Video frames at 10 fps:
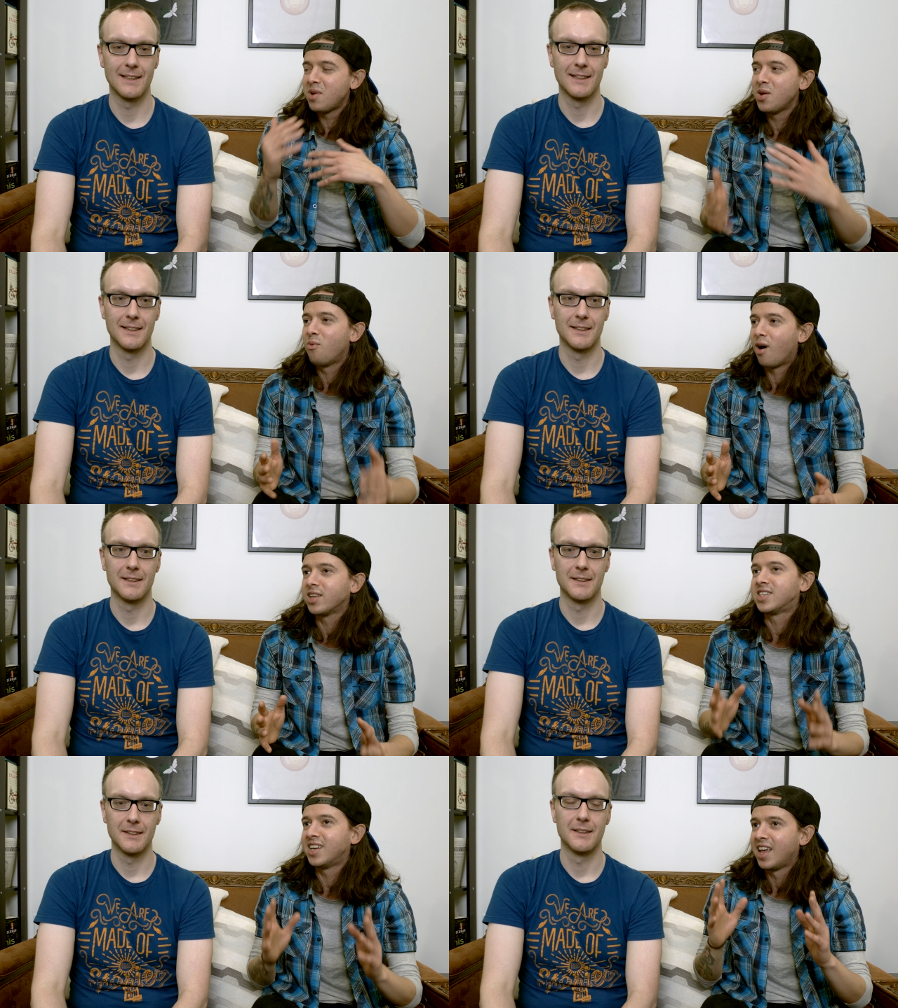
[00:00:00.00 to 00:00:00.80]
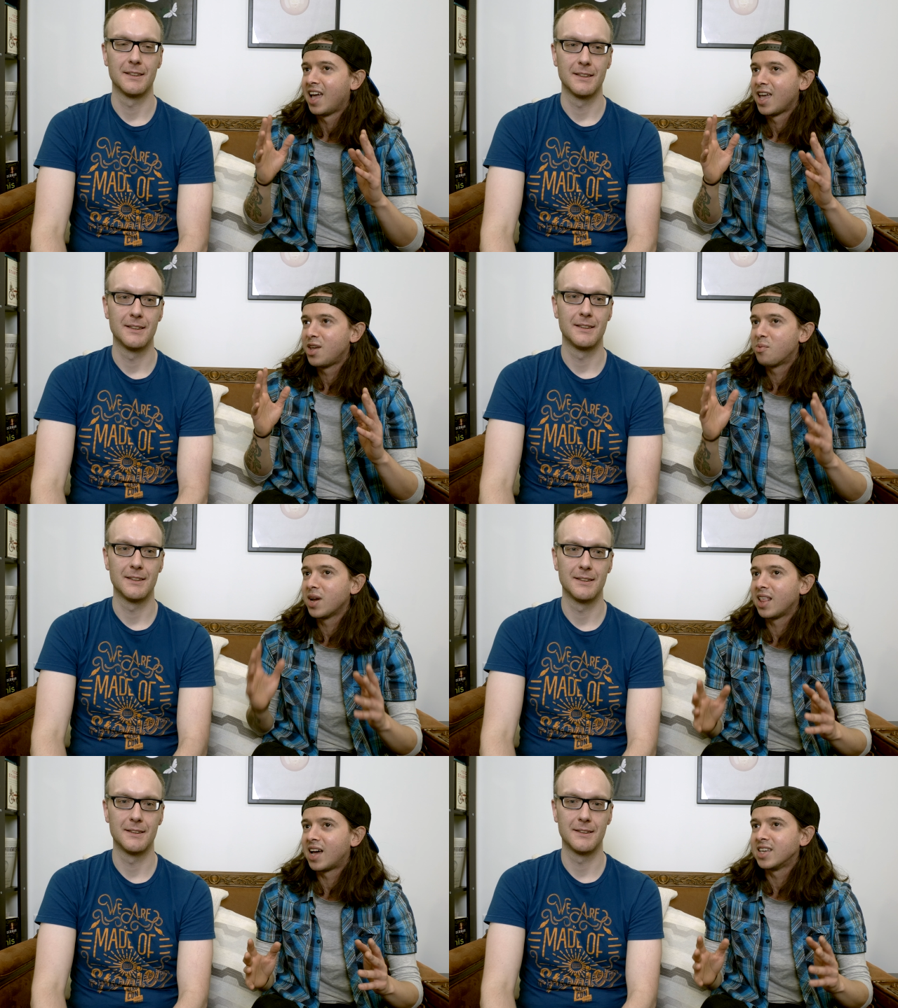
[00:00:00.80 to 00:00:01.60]
Speaker 1: when you watch it, you
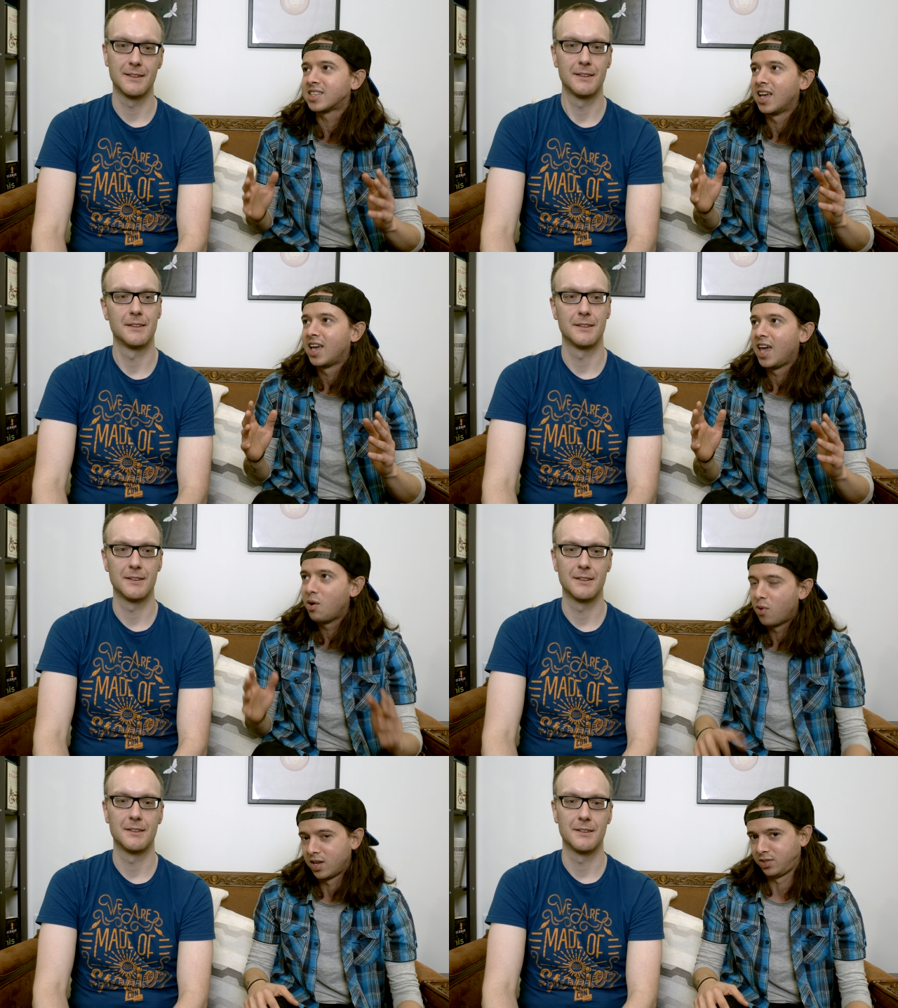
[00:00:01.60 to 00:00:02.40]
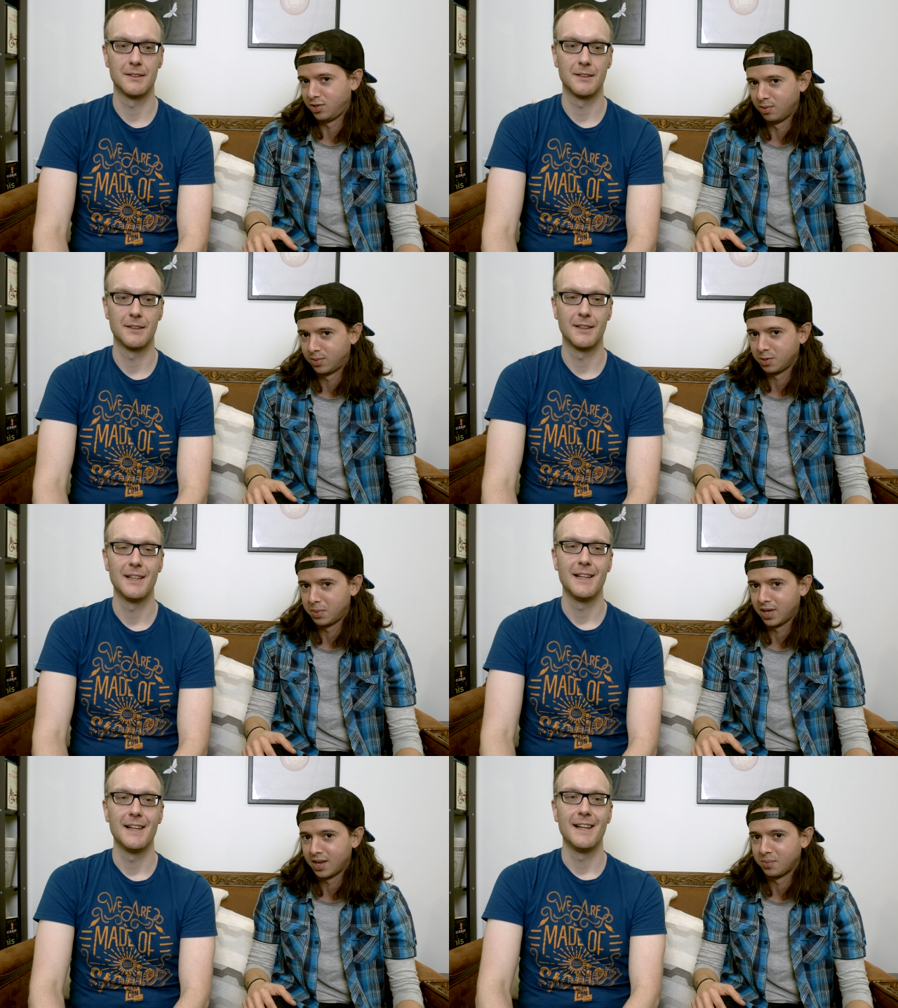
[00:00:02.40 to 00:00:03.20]
realize it was doomed
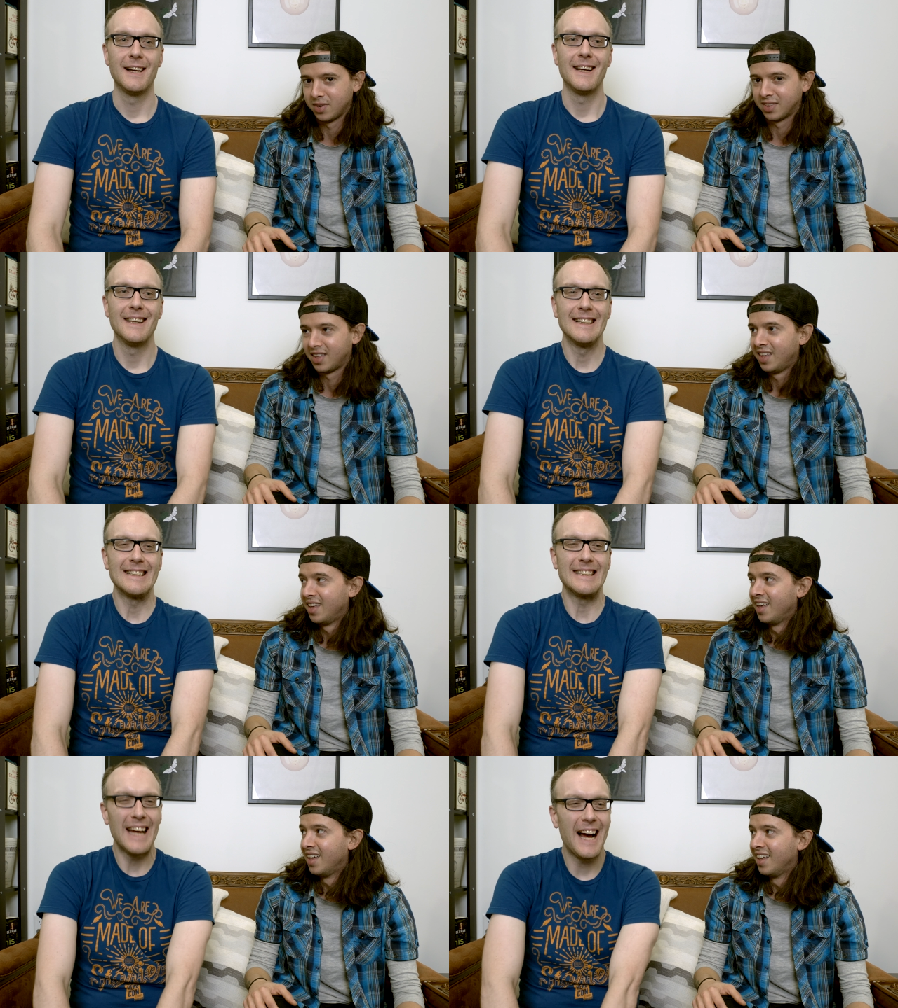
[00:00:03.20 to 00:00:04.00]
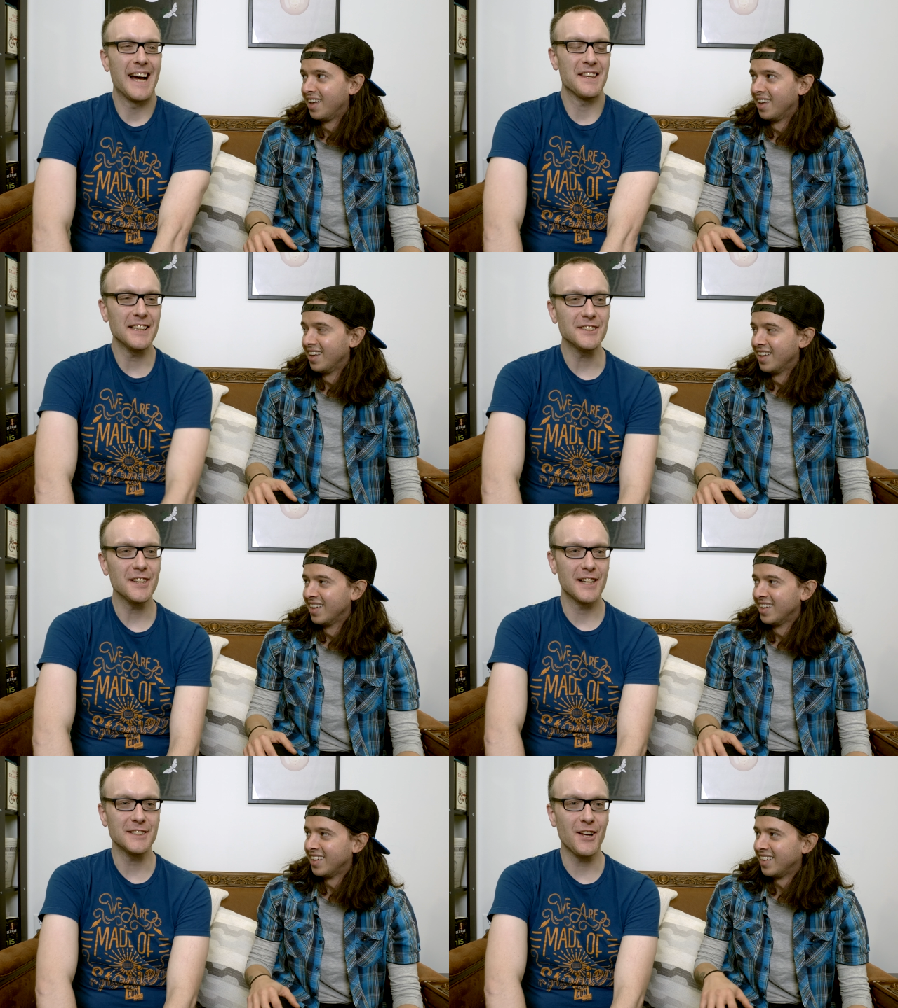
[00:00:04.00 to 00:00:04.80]
to begin with.
Speaker 2: Yeah, and
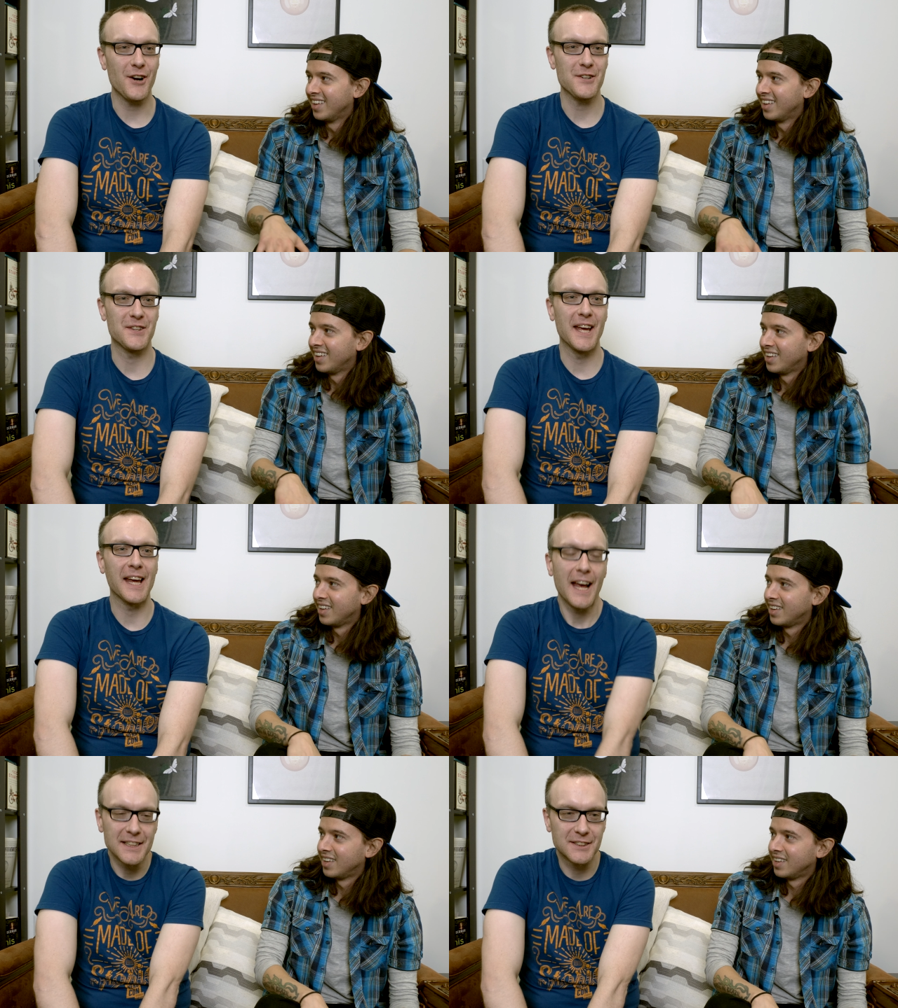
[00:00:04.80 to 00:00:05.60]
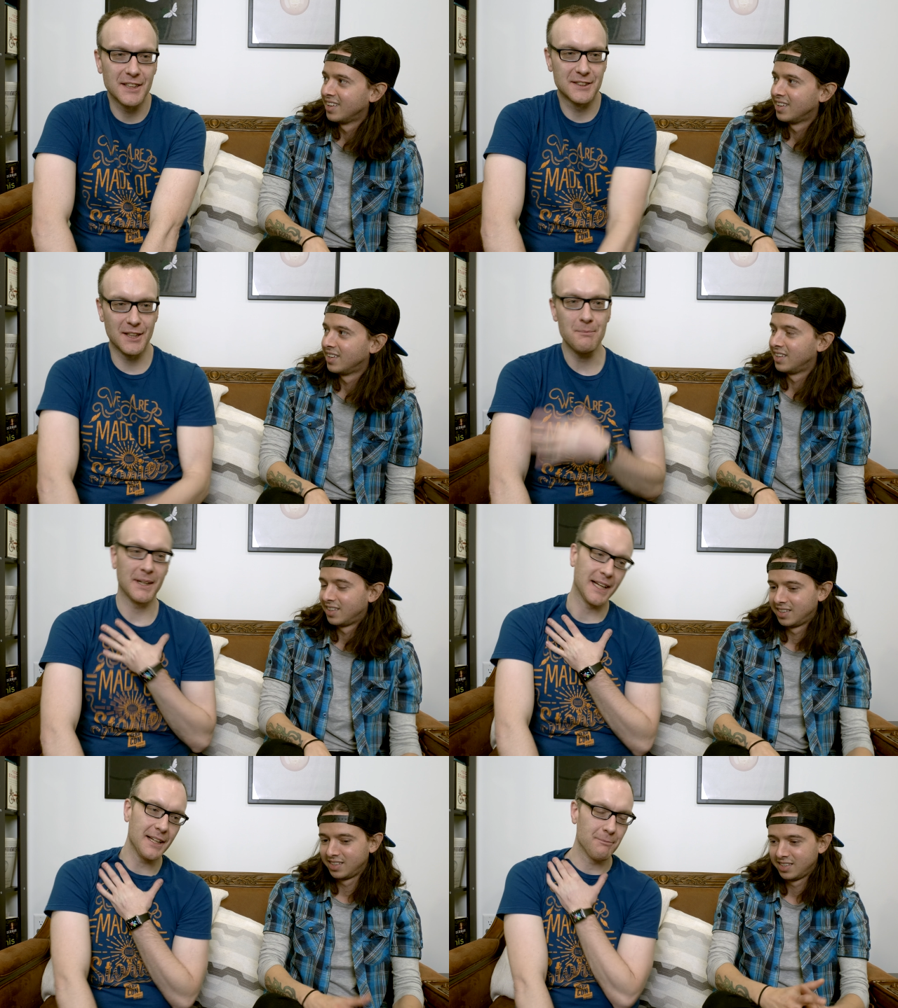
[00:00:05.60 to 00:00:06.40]
that's that's the hard thing as as
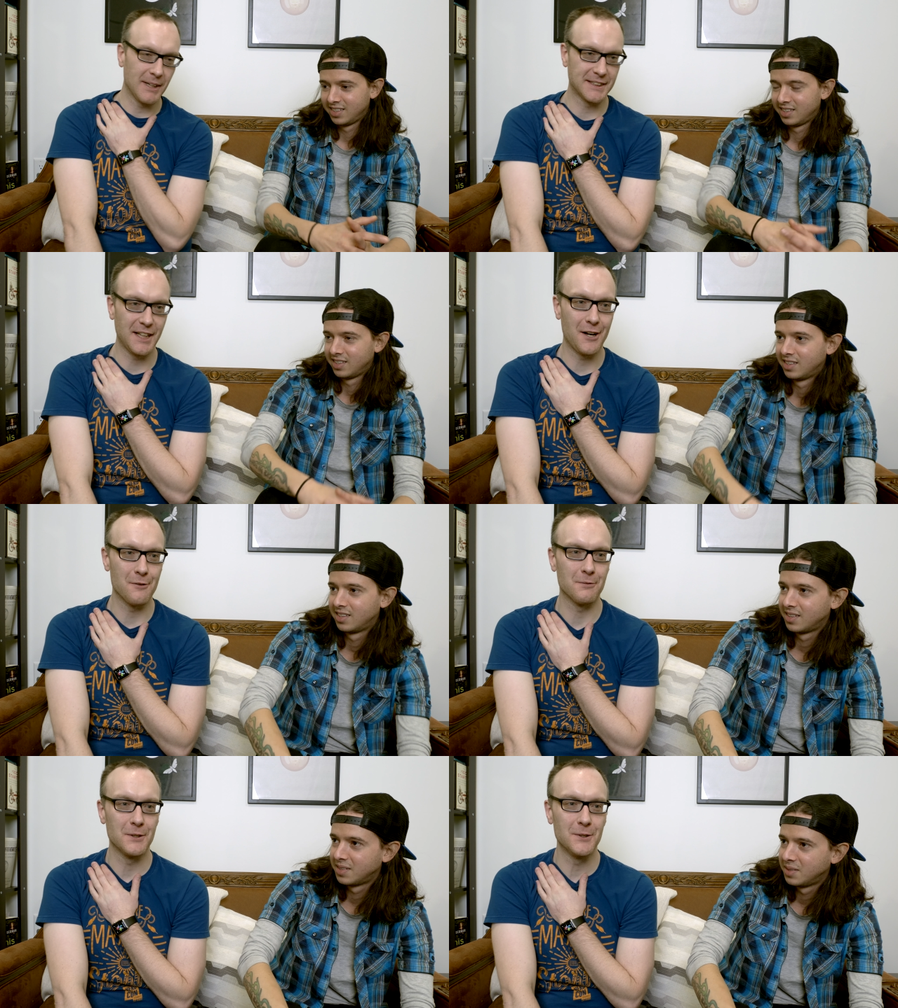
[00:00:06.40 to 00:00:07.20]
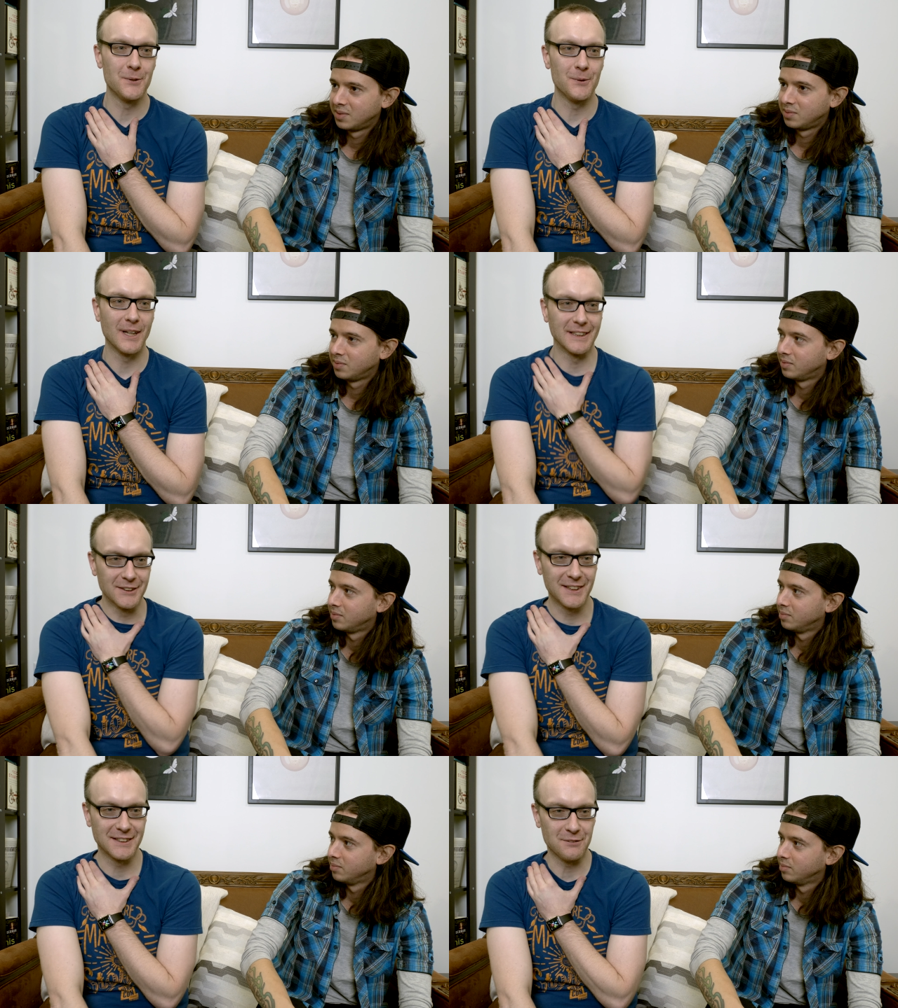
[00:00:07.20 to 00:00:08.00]
somebody myself who
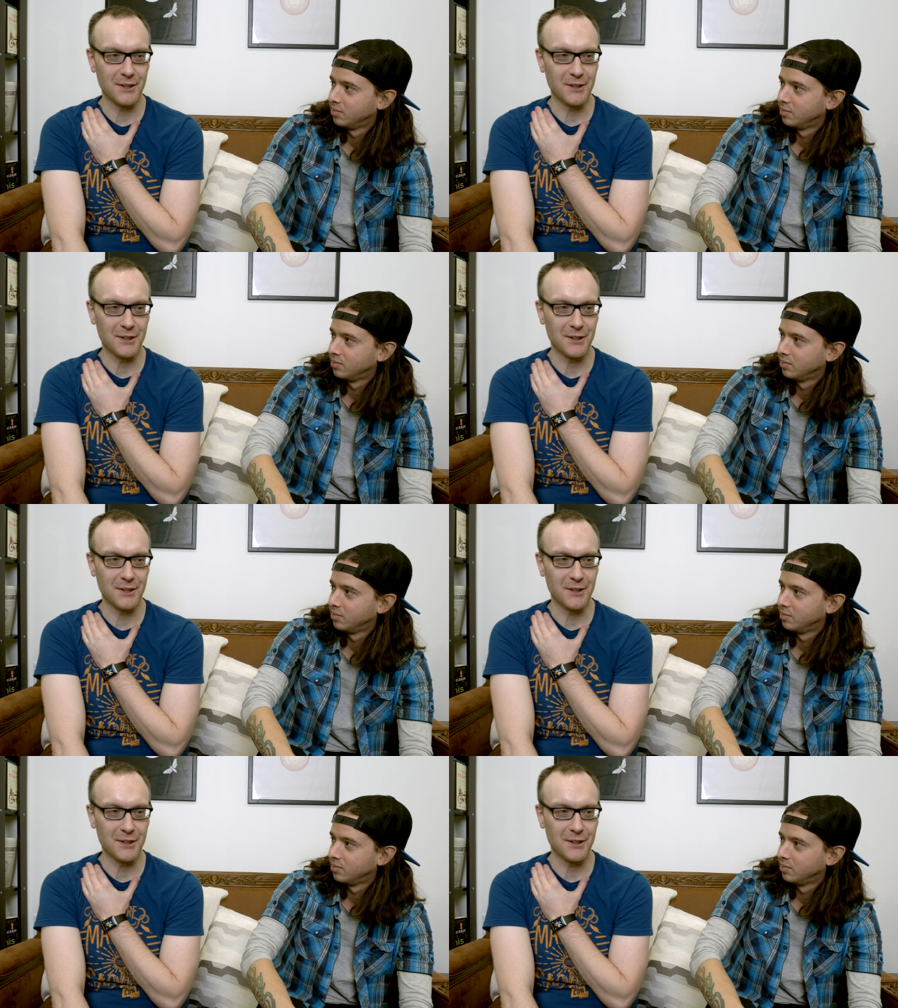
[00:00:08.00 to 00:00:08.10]
usually has a